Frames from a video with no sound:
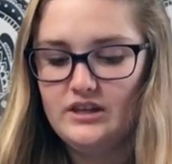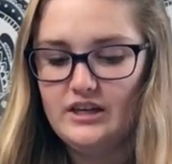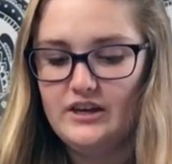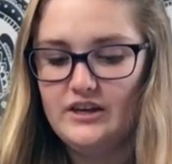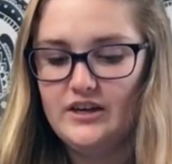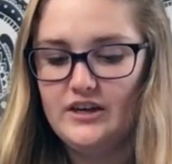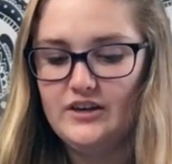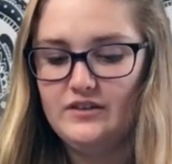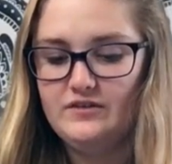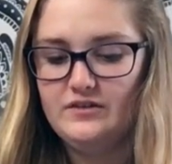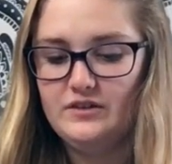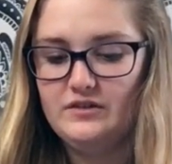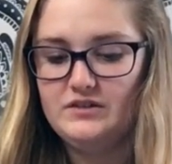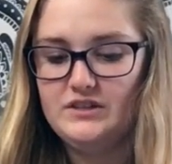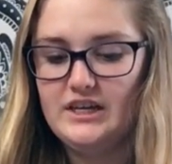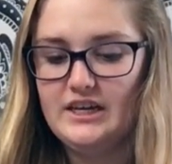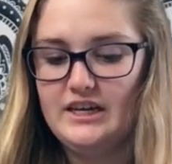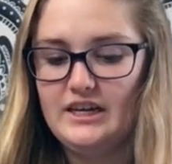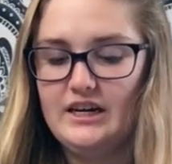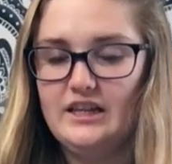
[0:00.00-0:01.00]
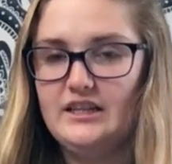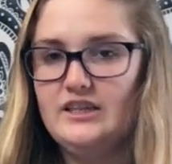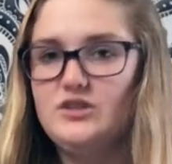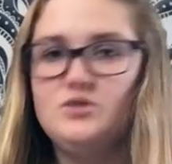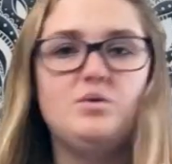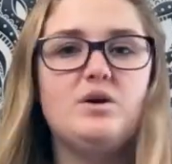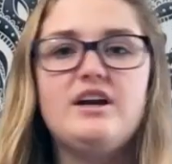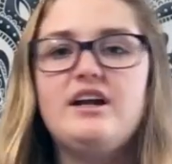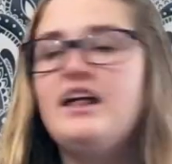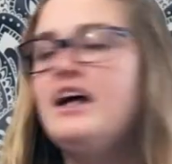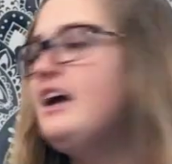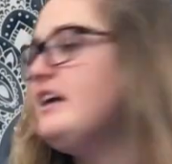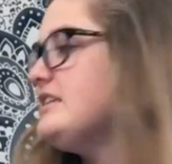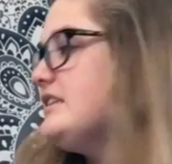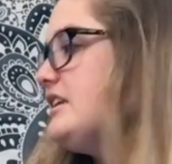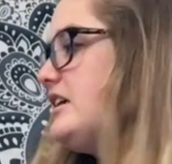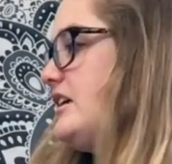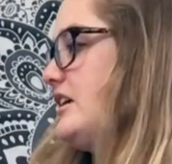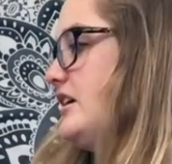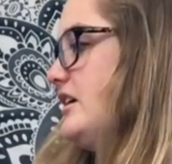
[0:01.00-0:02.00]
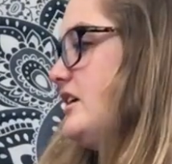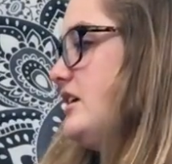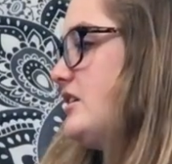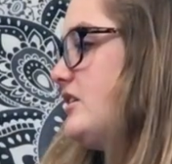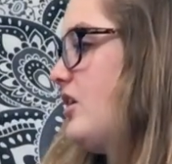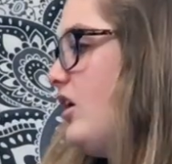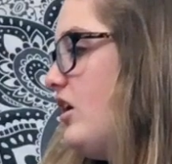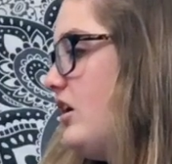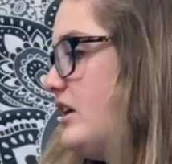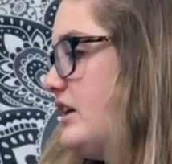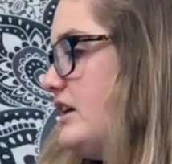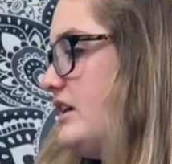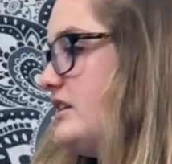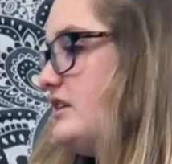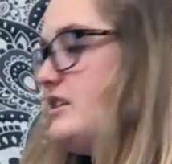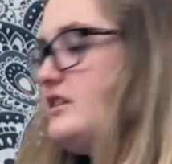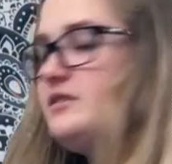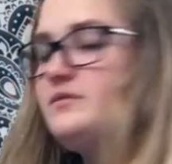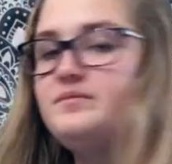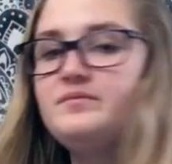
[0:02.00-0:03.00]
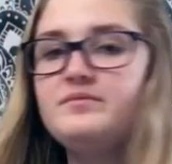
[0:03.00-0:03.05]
if you've taken at least one class at a college,